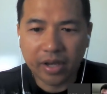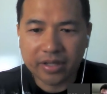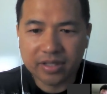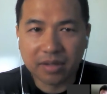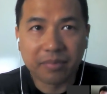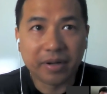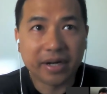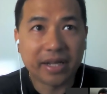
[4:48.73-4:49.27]

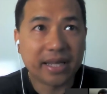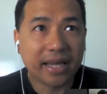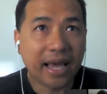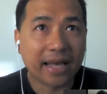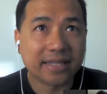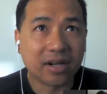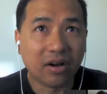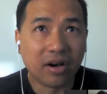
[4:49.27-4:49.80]
somebody
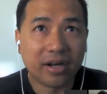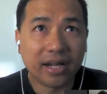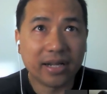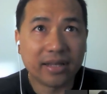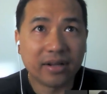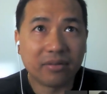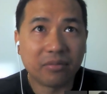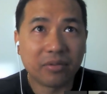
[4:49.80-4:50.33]
has it on,
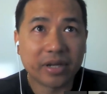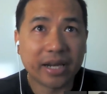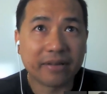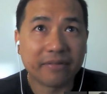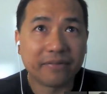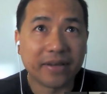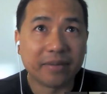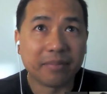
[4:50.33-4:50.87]
and we're
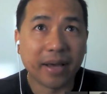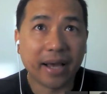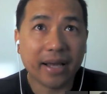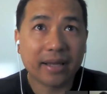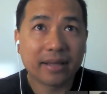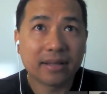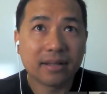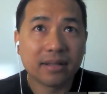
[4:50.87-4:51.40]
getting feedback.
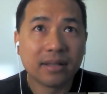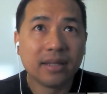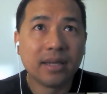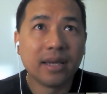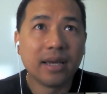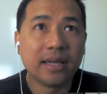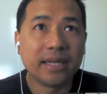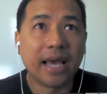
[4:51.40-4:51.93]

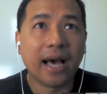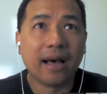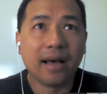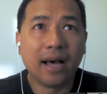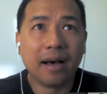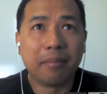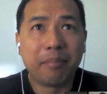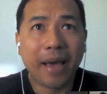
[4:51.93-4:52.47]

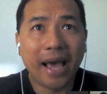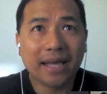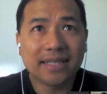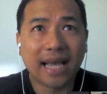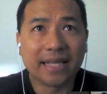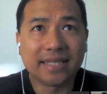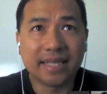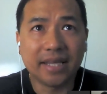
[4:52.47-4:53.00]
Yeah, Bass,
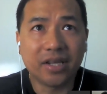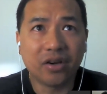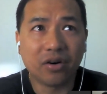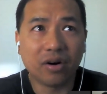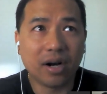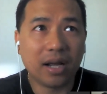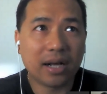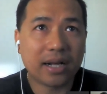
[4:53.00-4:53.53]
I see
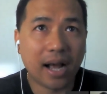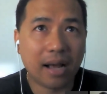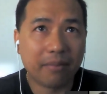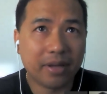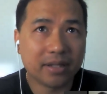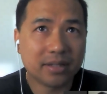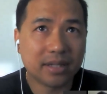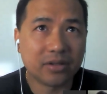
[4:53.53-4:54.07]
your
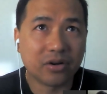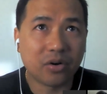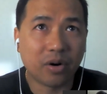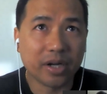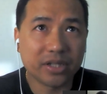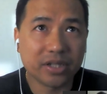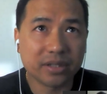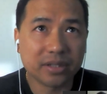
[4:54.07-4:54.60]
comments and your
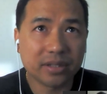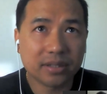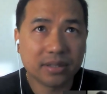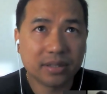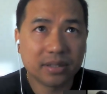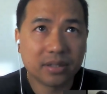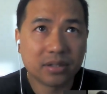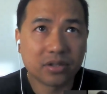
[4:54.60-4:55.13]
questions,
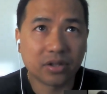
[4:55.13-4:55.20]
so